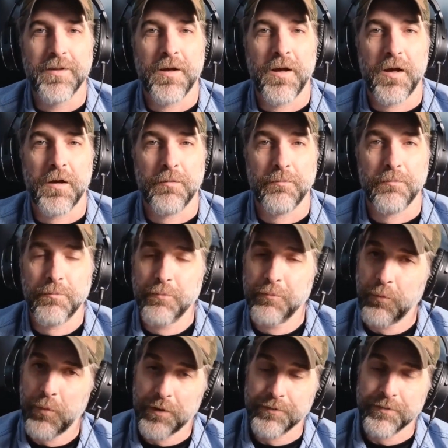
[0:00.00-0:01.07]

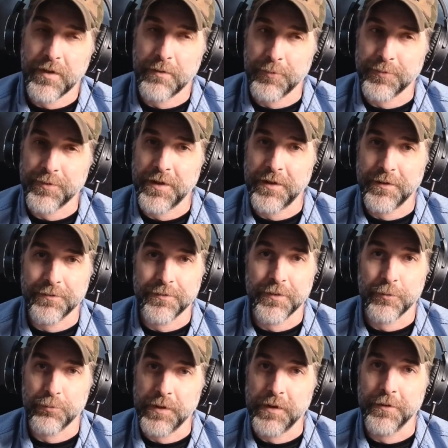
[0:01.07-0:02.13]
while simultaneously
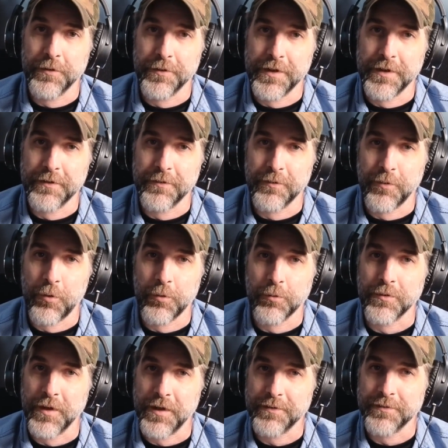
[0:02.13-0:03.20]
relearning
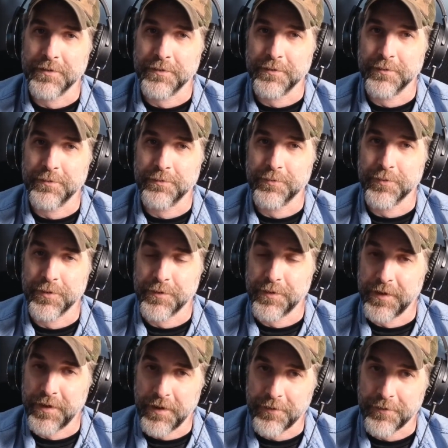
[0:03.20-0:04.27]
old lessons for
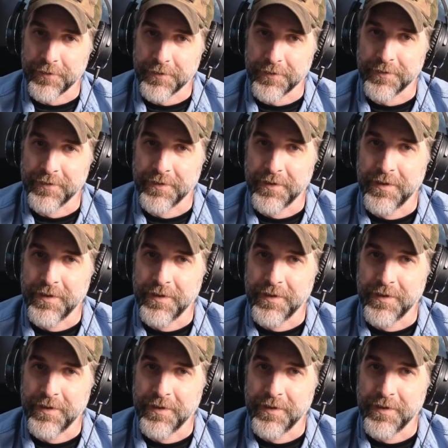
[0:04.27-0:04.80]
the other?